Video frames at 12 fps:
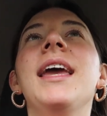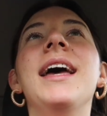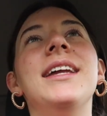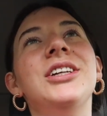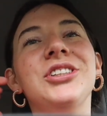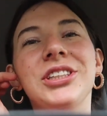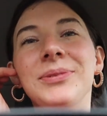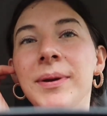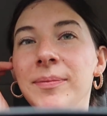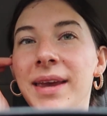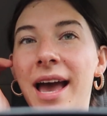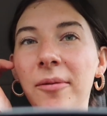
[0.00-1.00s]
yeah, it just
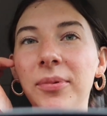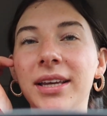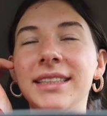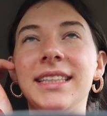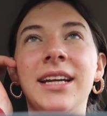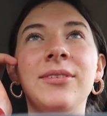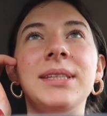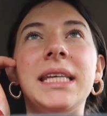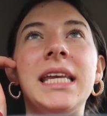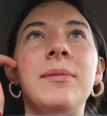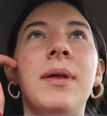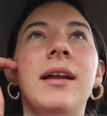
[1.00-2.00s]
made me happy because then I was
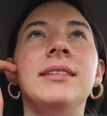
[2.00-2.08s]
thinking about it.